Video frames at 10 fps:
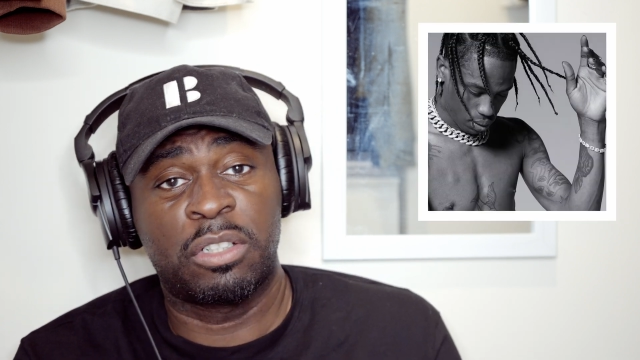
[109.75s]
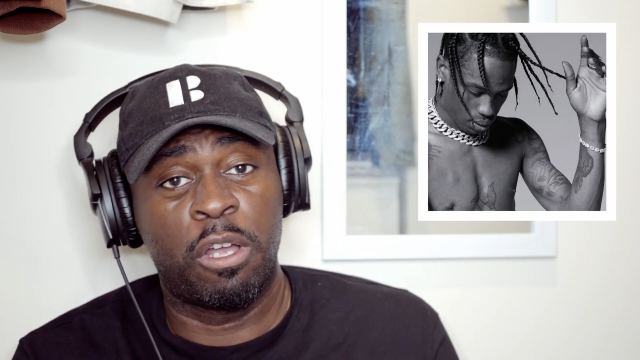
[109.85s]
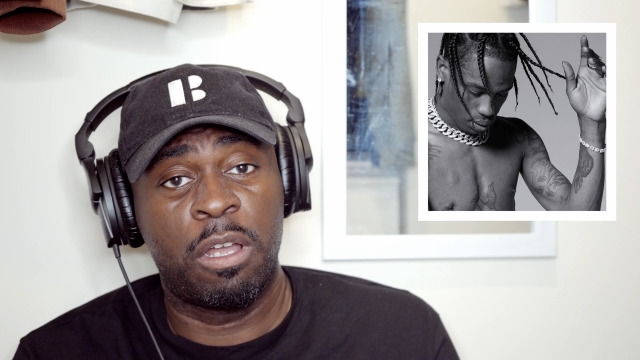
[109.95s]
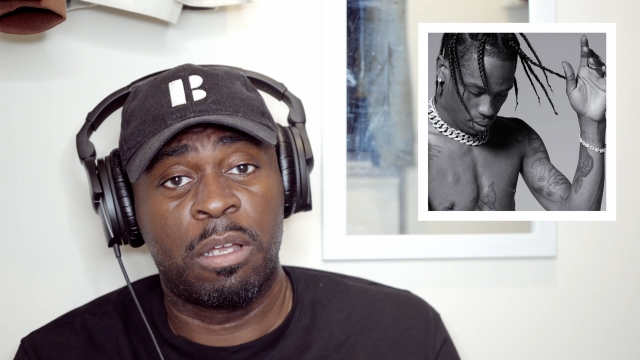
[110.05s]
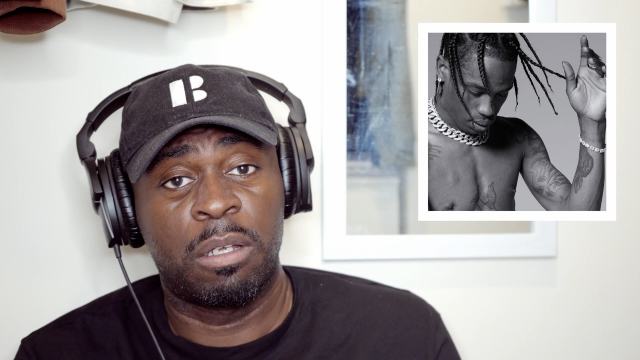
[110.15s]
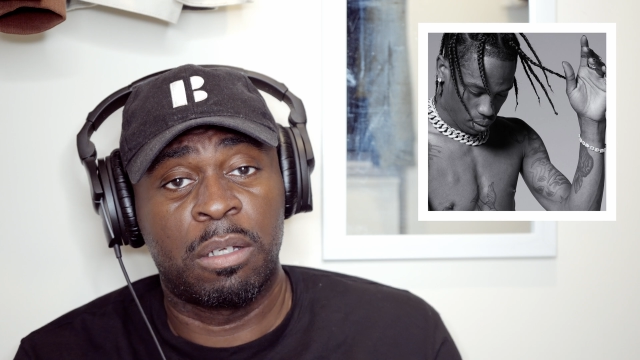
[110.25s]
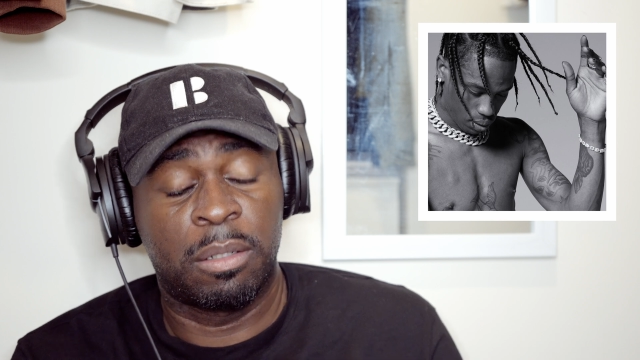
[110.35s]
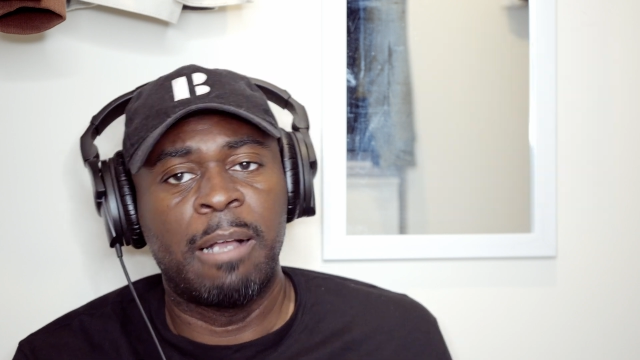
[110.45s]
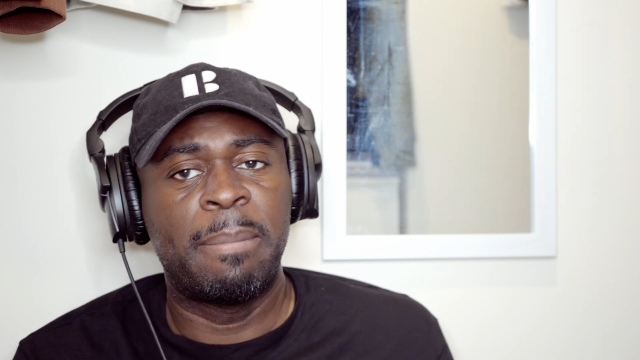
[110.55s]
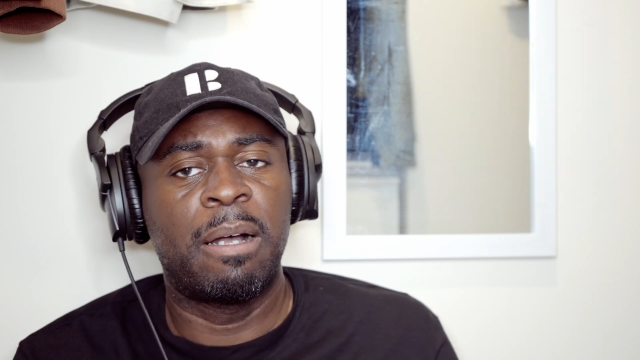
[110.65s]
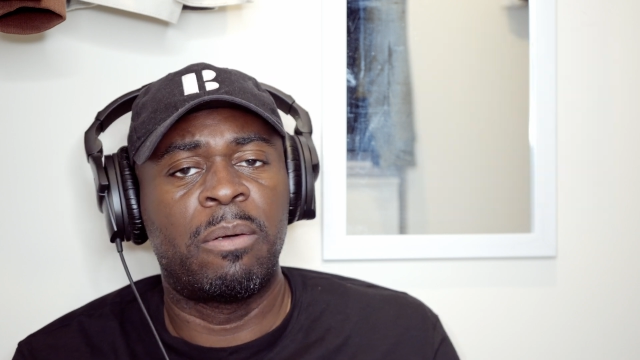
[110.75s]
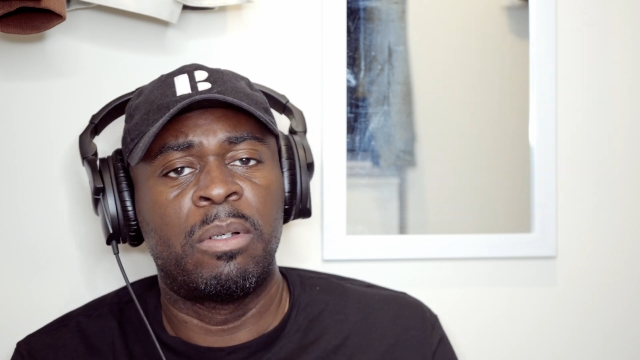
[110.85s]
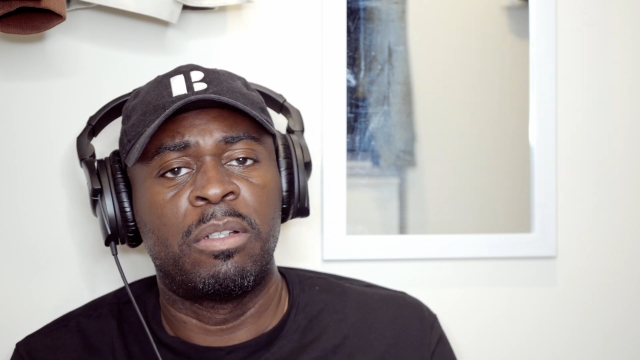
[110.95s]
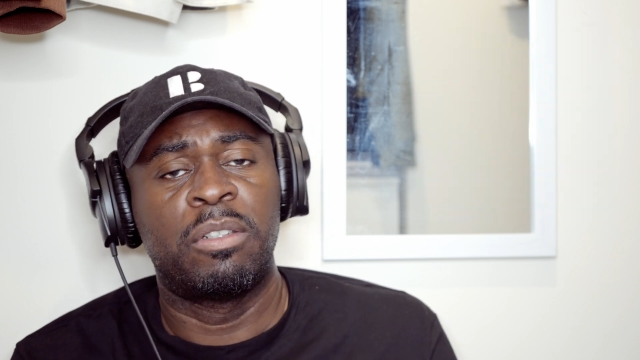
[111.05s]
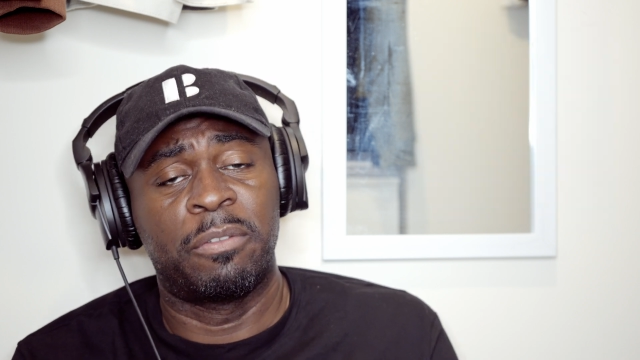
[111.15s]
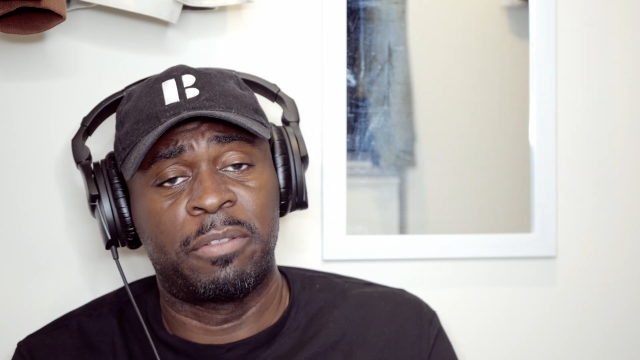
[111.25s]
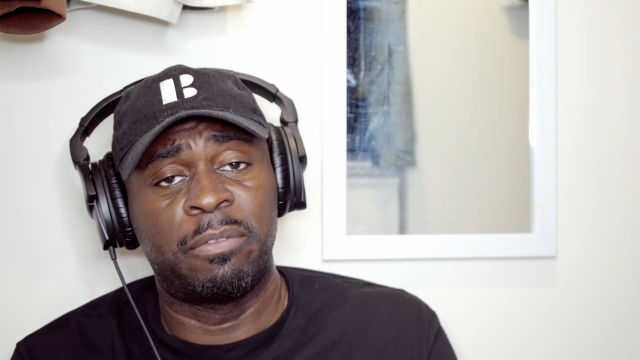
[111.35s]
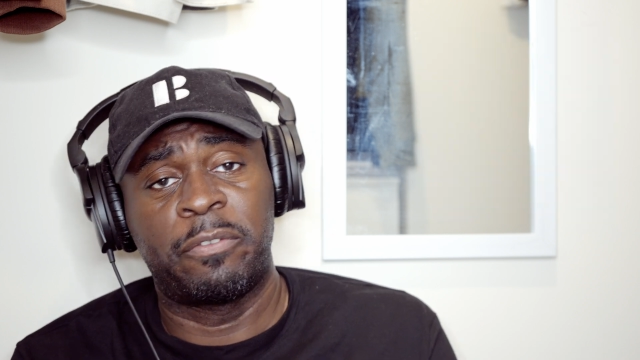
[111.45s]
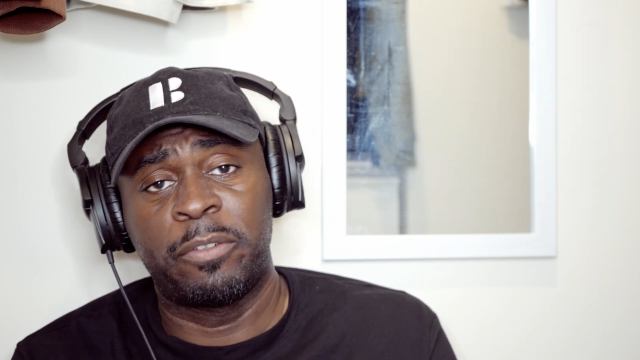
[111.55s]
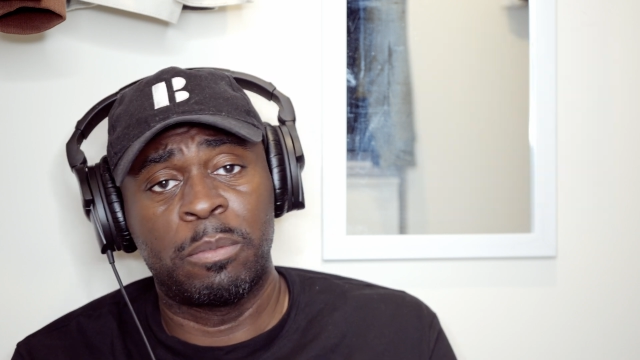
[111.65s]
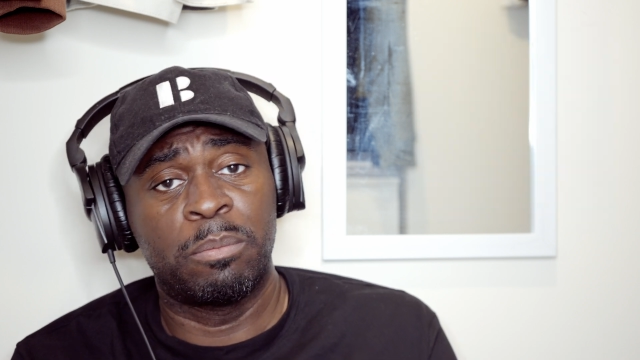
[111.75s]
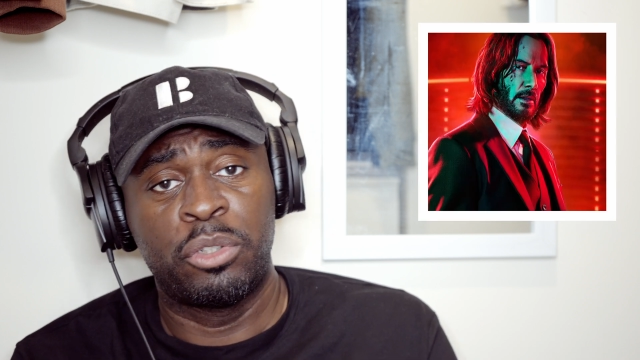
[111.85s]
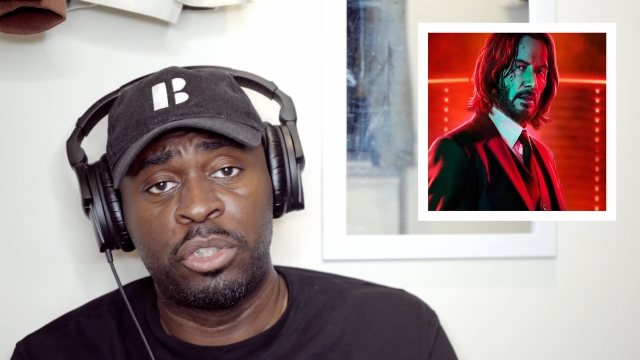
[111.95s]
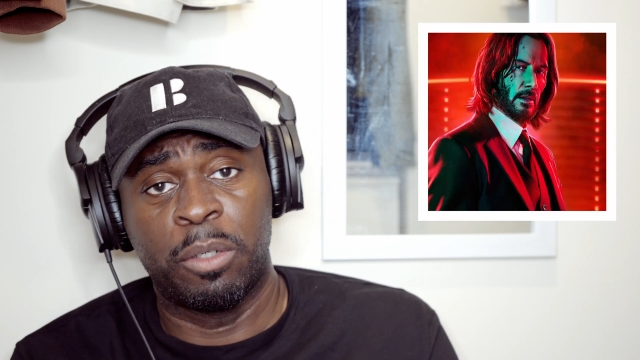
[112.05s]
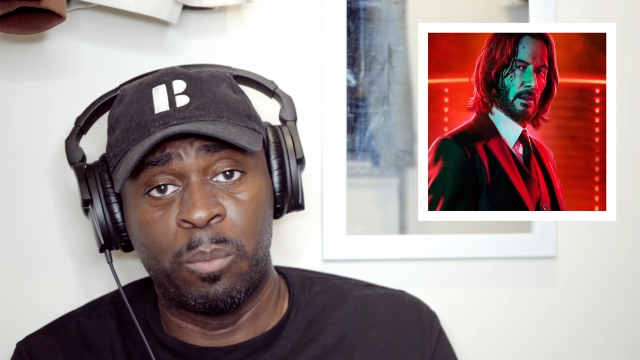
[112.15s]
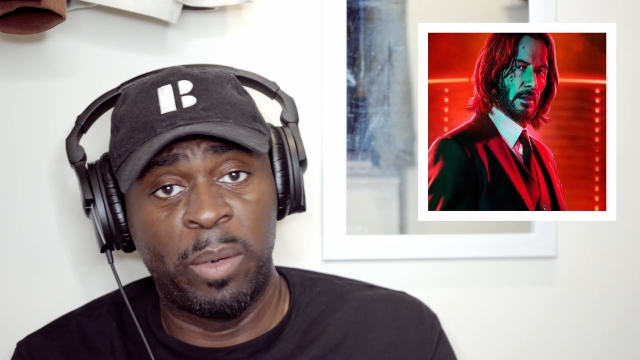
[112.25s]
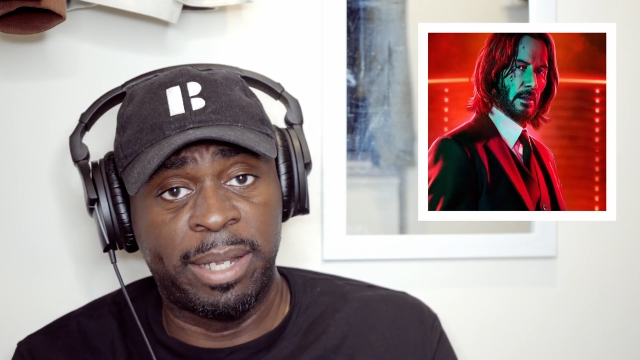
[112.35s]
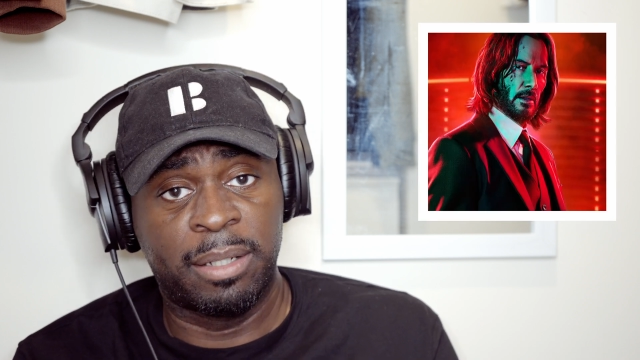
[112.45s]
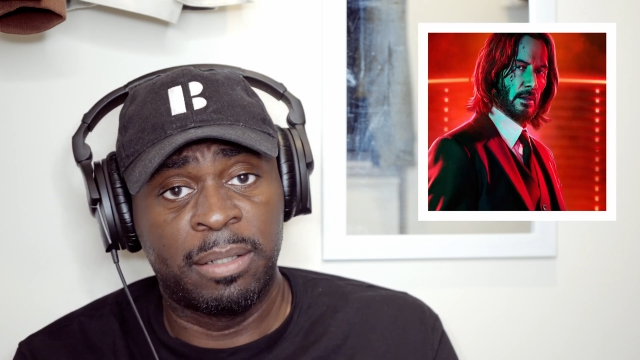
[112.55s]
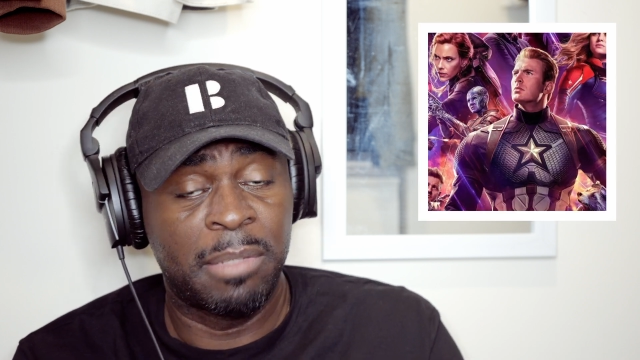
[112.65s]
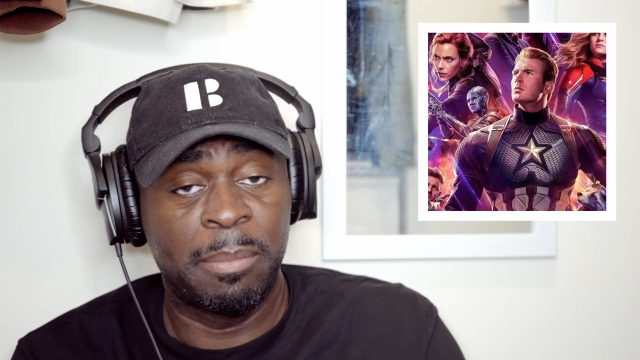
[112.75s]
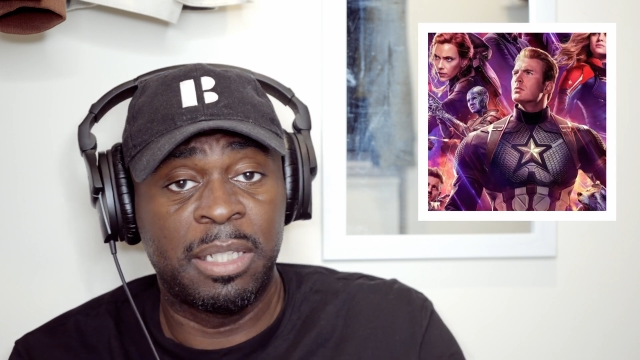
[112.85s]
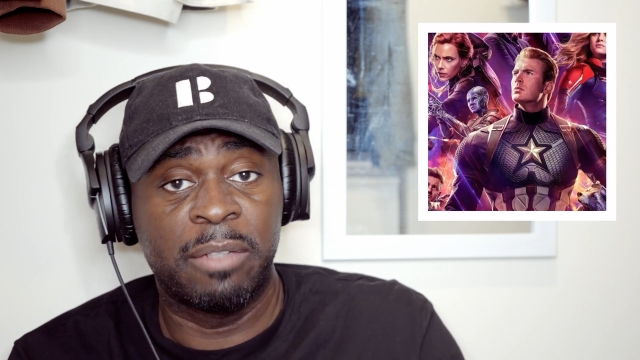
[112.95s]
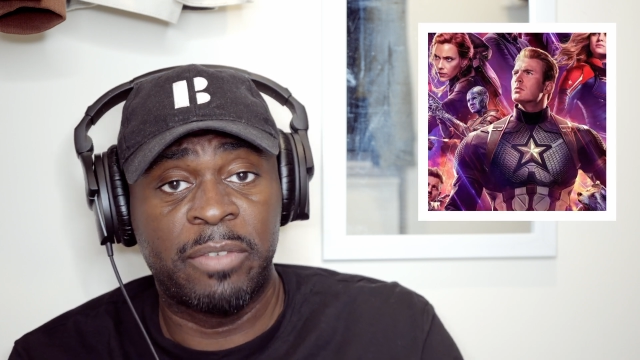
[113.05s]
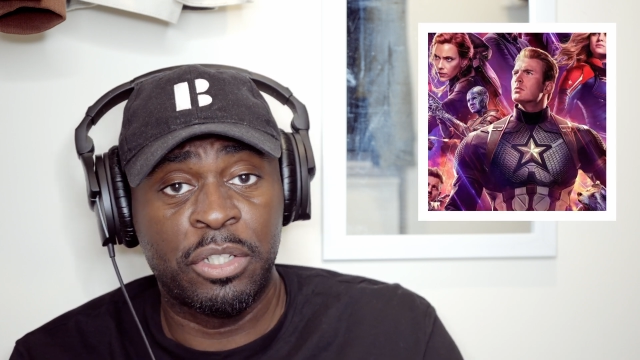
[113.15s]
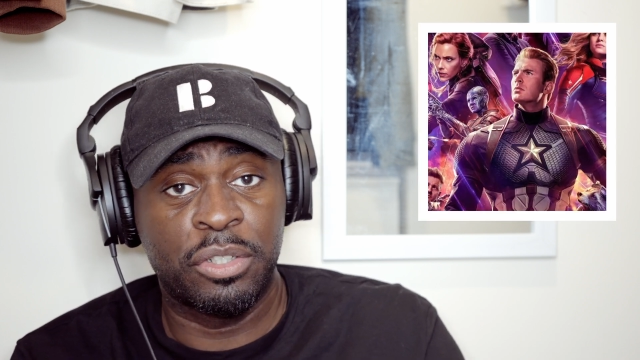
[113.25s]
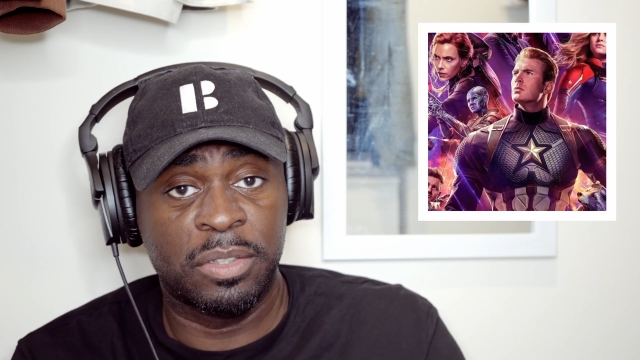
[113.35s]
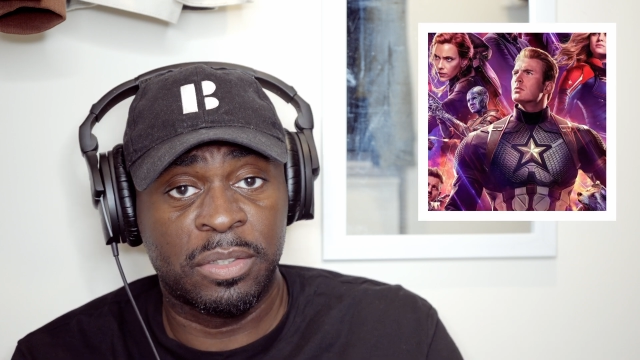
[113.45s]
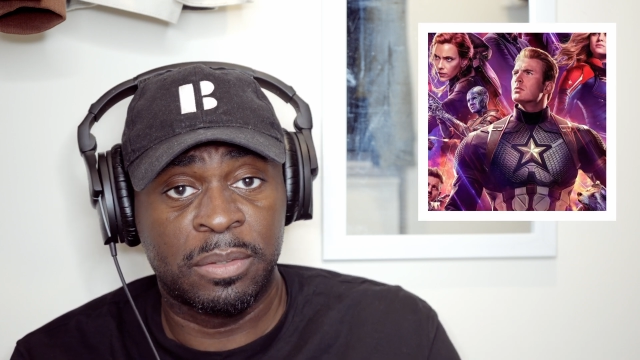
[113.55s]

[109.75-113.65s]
Scott? How about your favorite film, John Wick, maybe The Avengers?